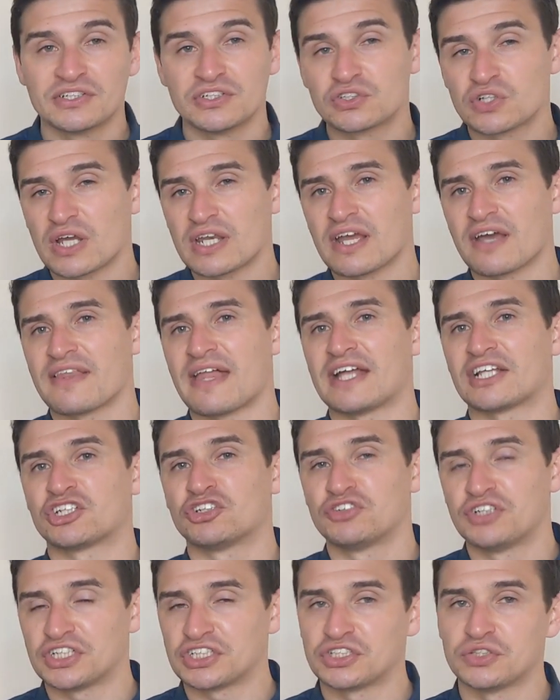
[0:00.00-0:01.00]
Just kind of got that
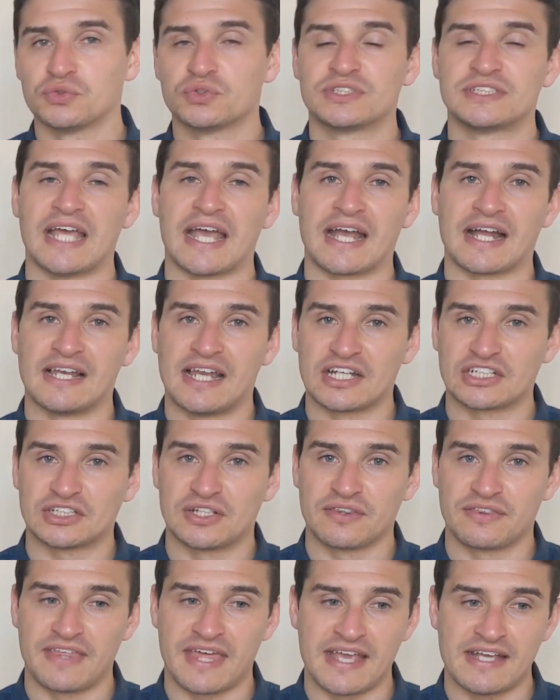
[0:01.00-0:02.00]
traditional set
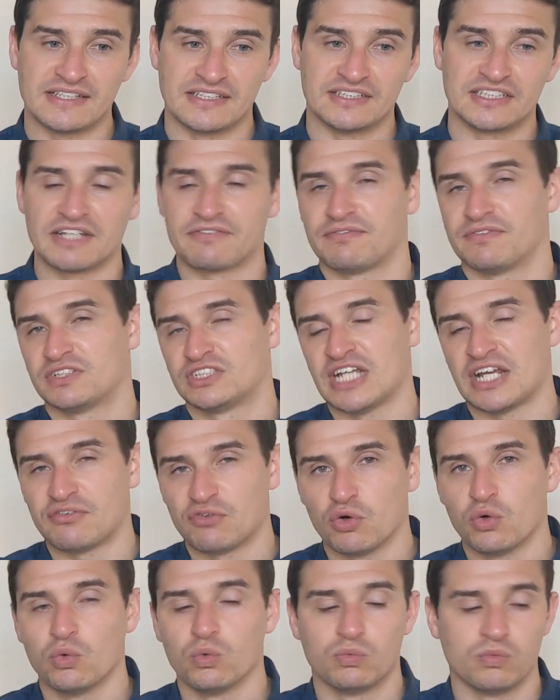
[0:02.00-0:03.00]
collection things and different
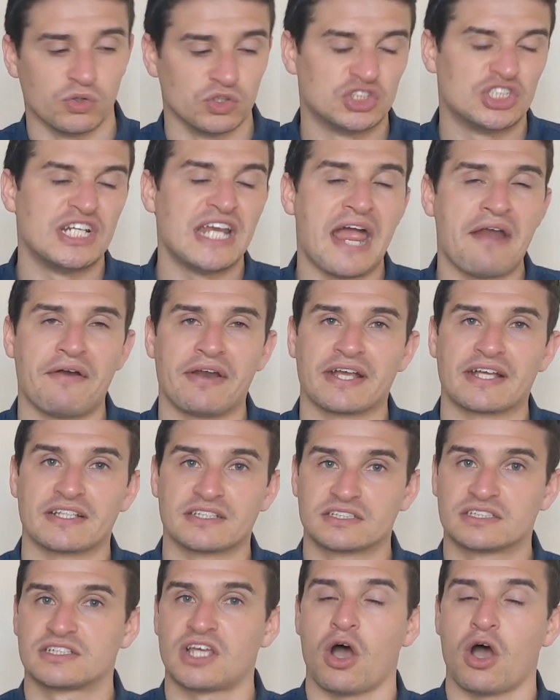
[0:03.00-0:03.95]
general or generic